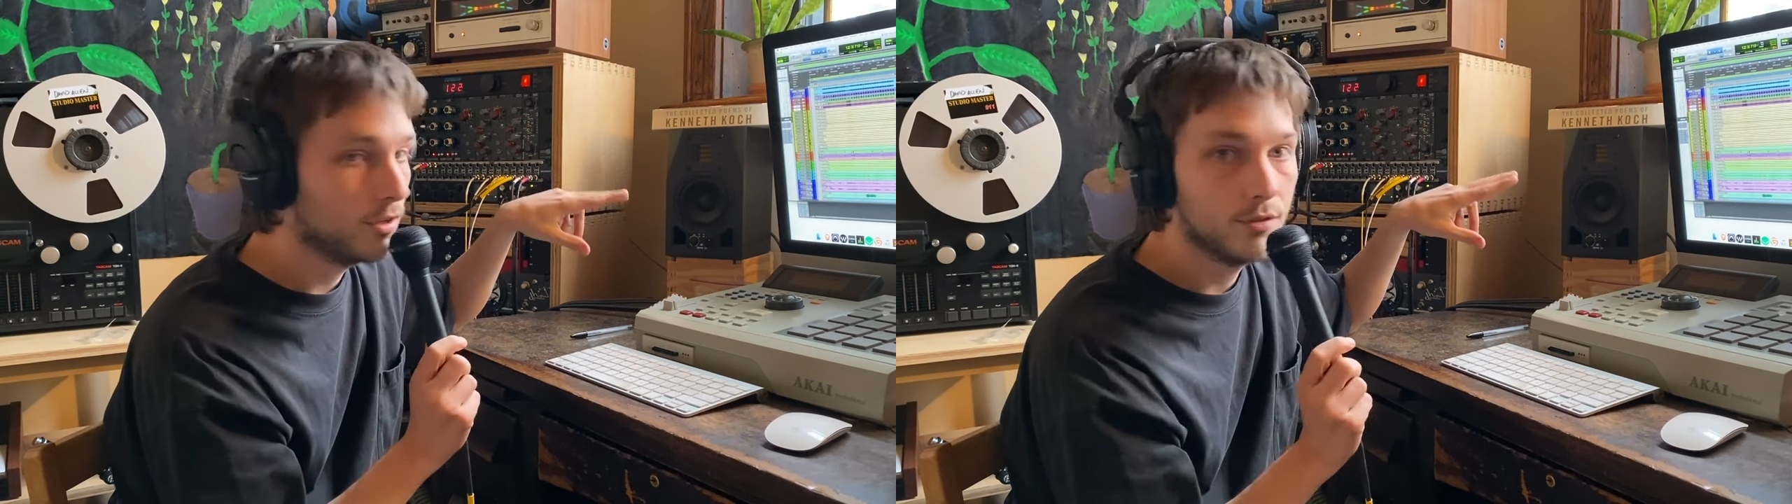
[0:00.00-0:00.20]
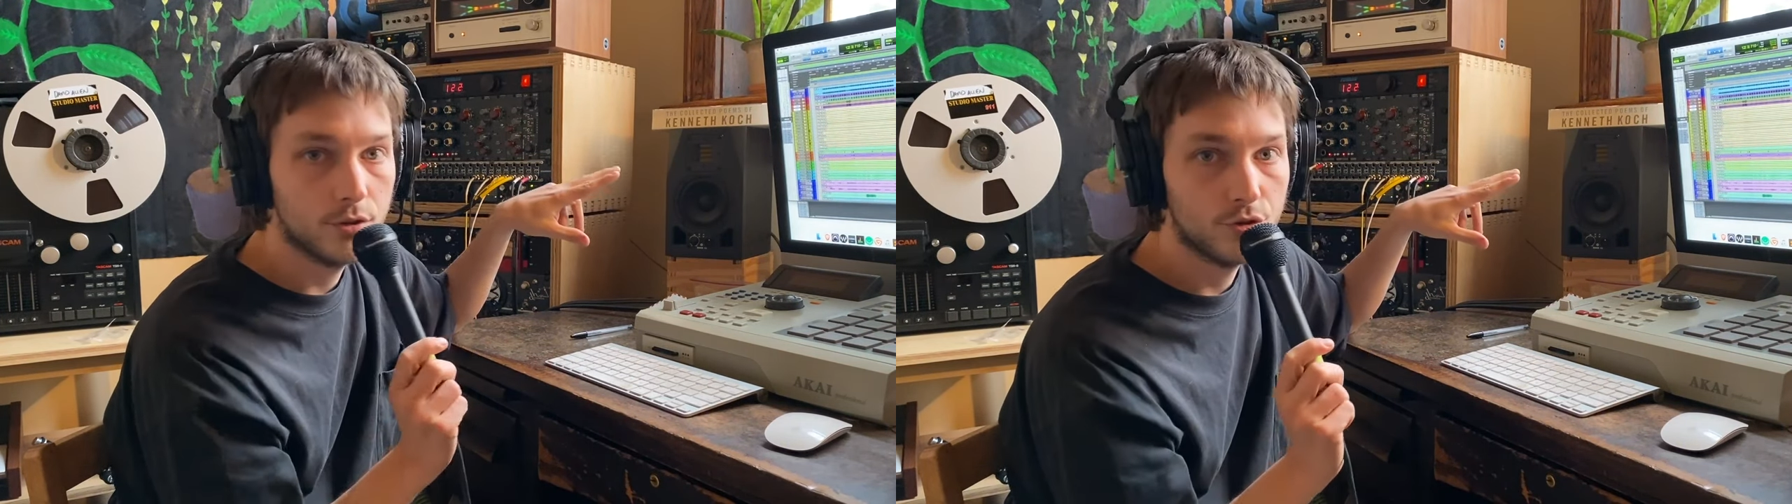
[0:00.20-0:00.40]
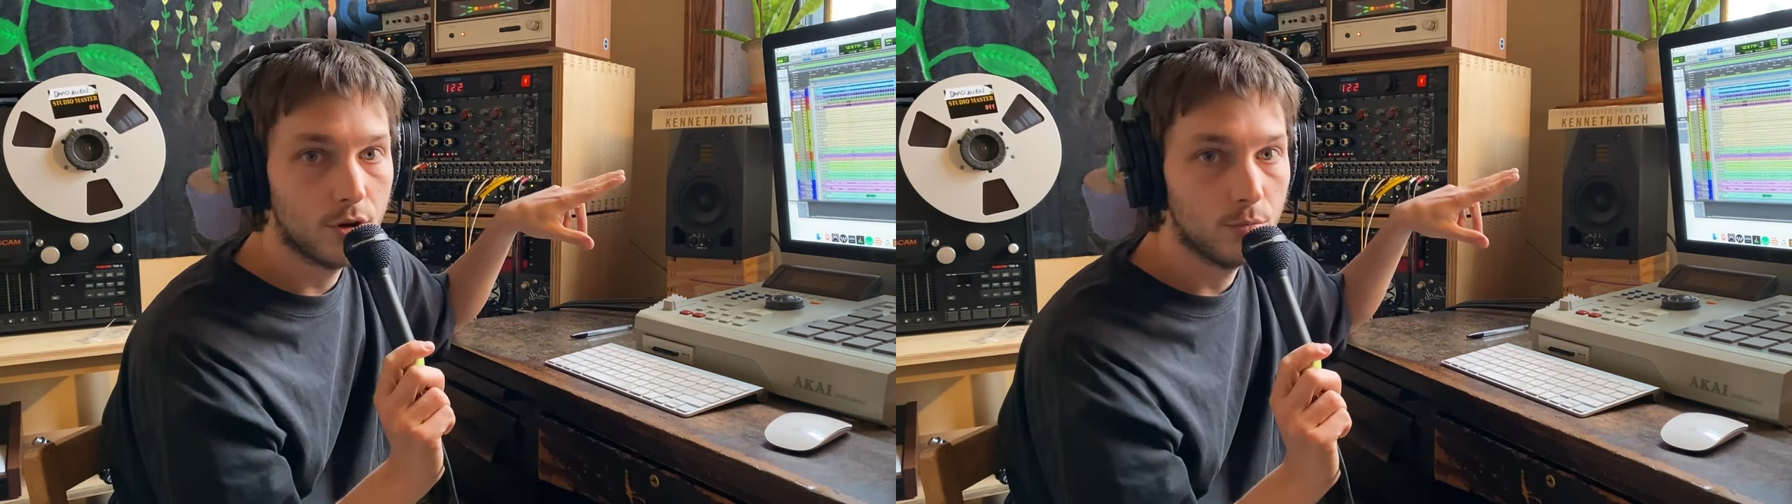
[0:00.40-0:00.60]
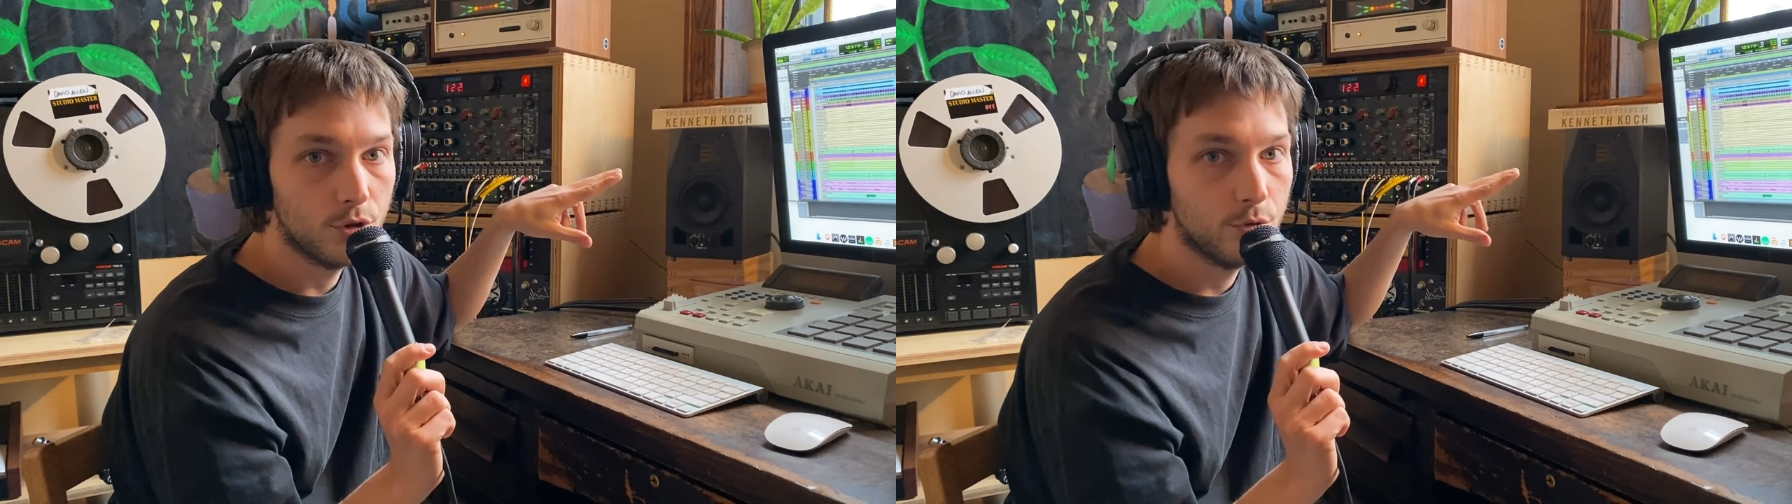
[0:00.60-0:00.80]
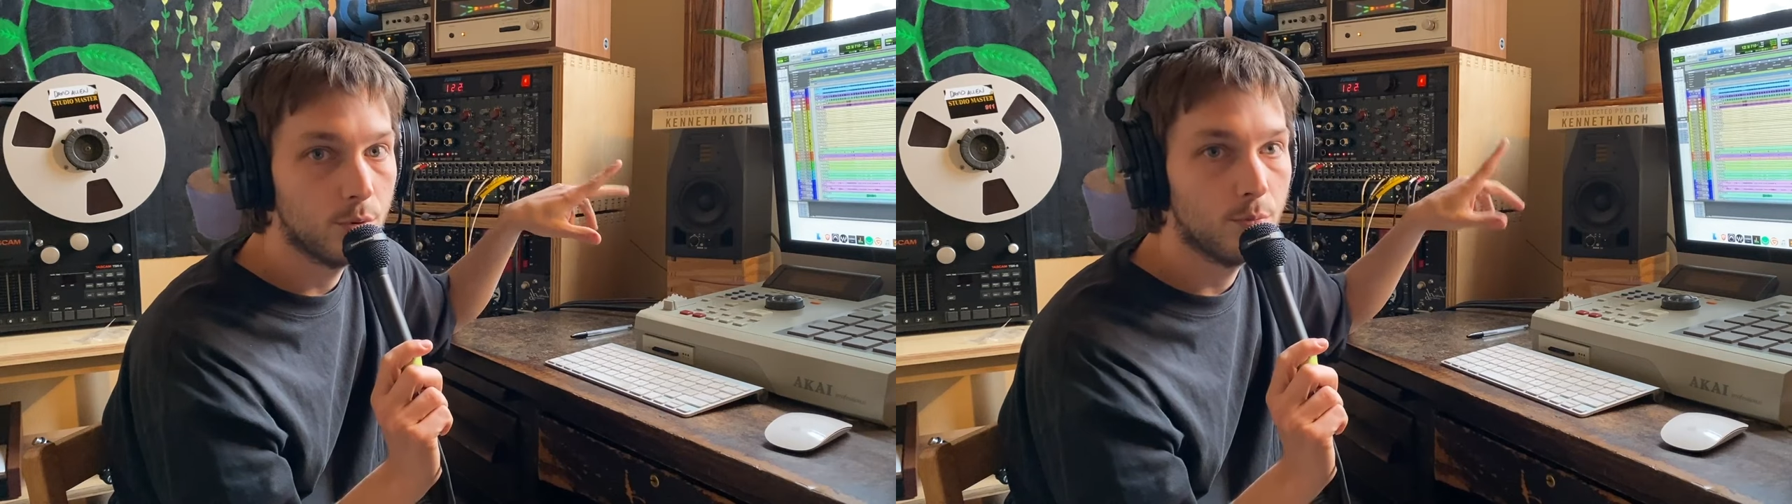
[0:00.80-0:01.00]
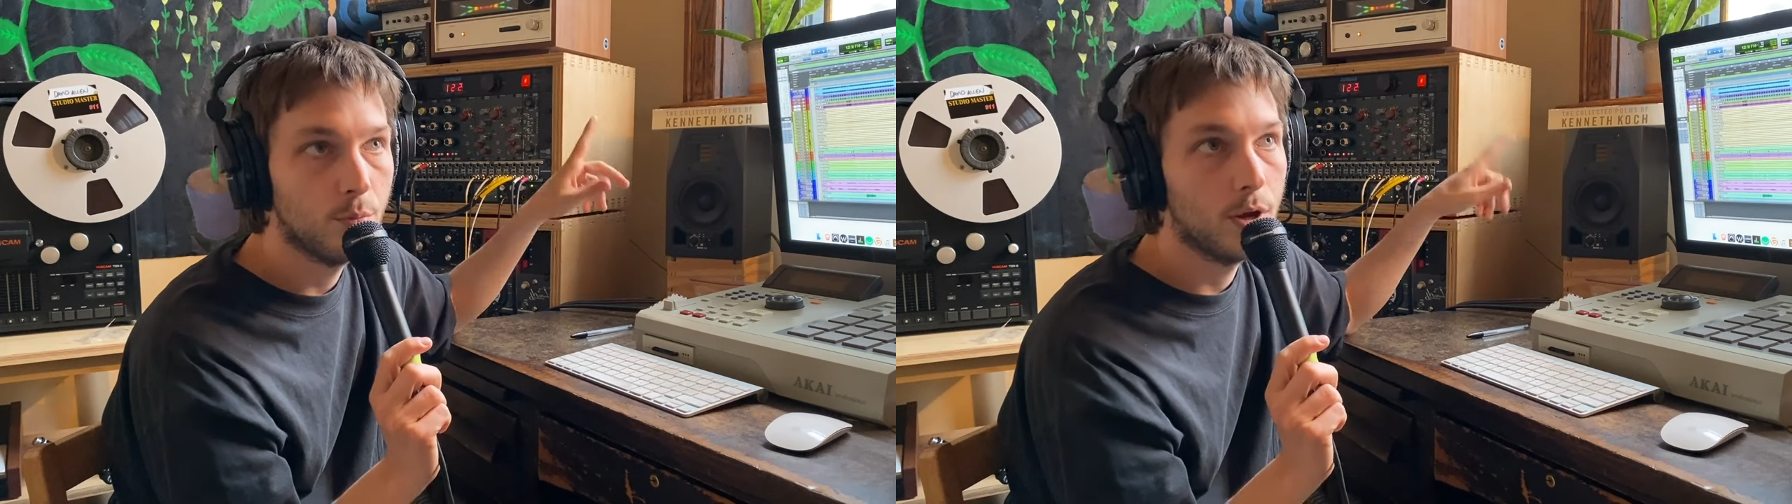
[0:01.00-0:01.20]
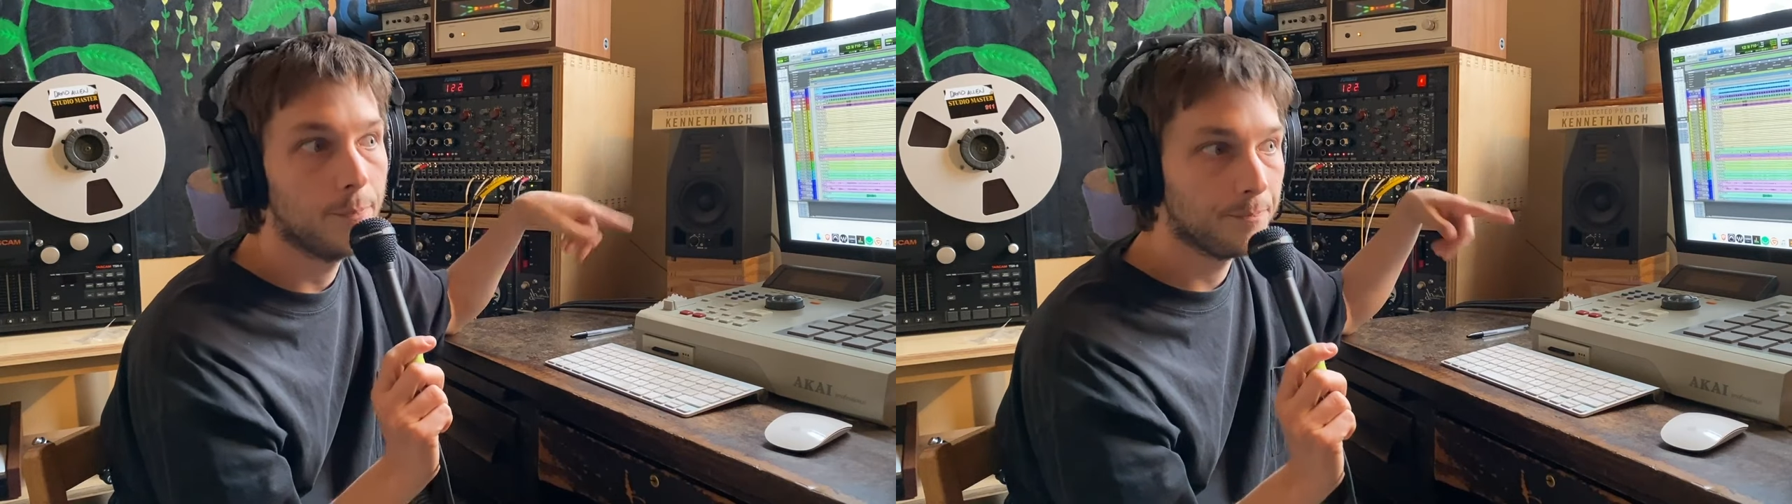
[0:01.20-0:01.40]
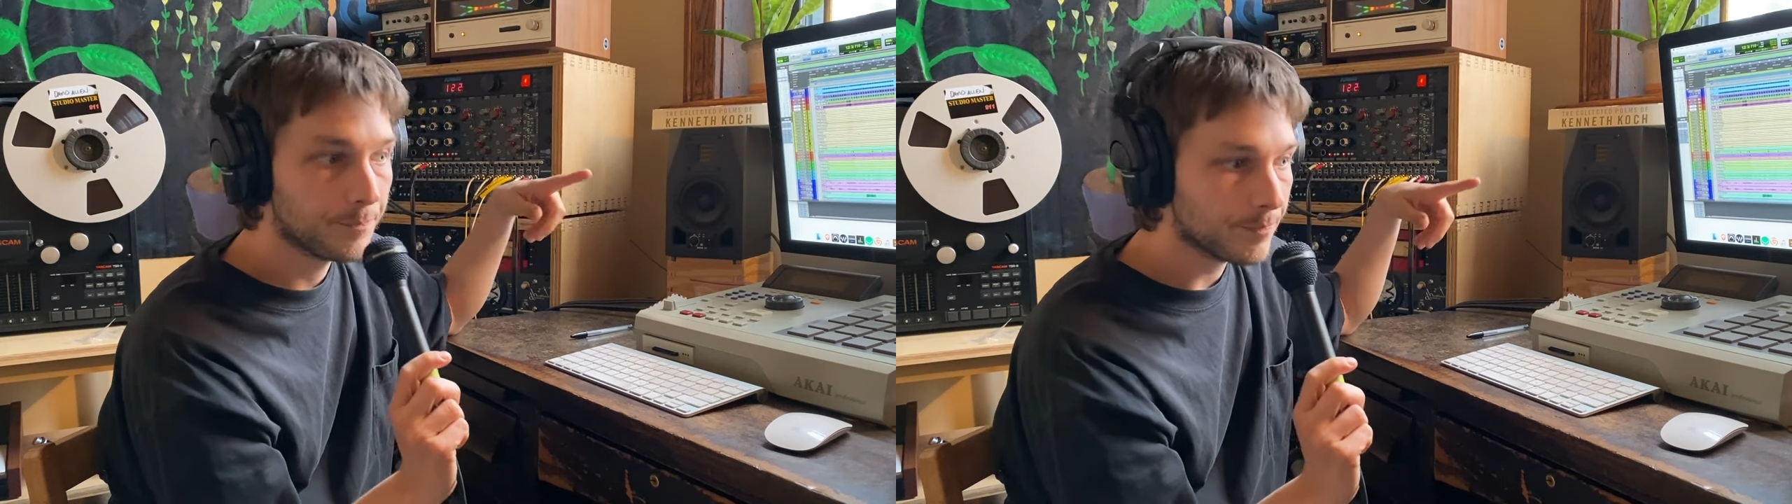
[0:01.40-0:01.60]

in the drum loop, but